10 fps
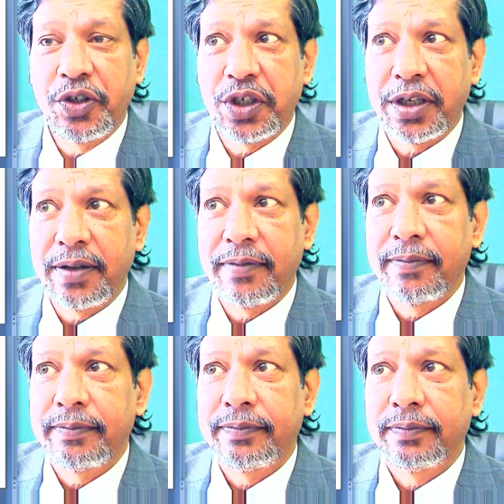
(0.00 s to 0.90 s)

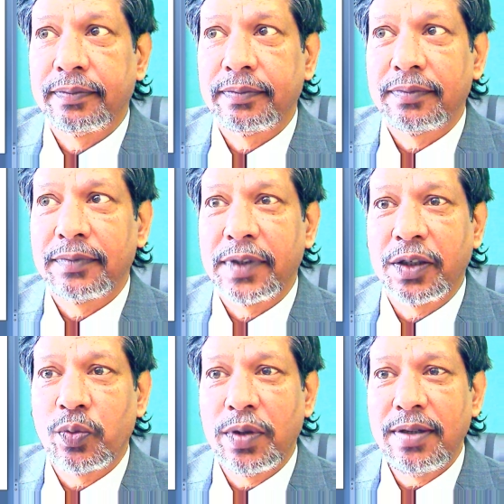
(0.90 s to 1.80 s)
Energy.
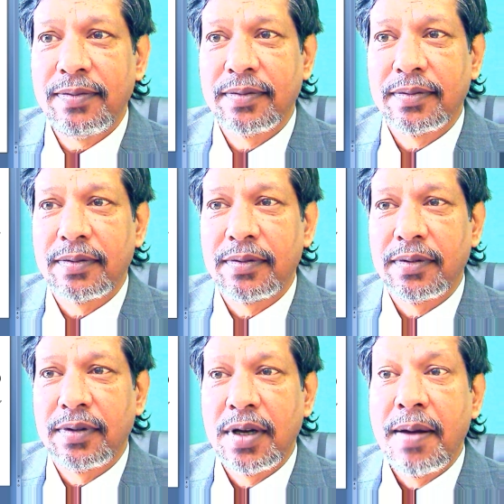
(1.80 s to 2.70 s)
This one.
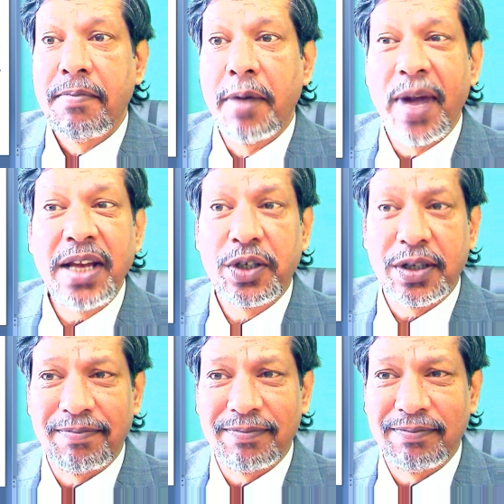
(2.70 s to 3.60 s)

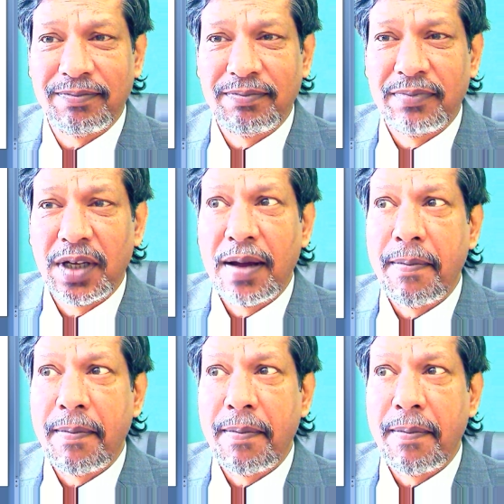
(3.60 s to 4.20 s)
Momentum.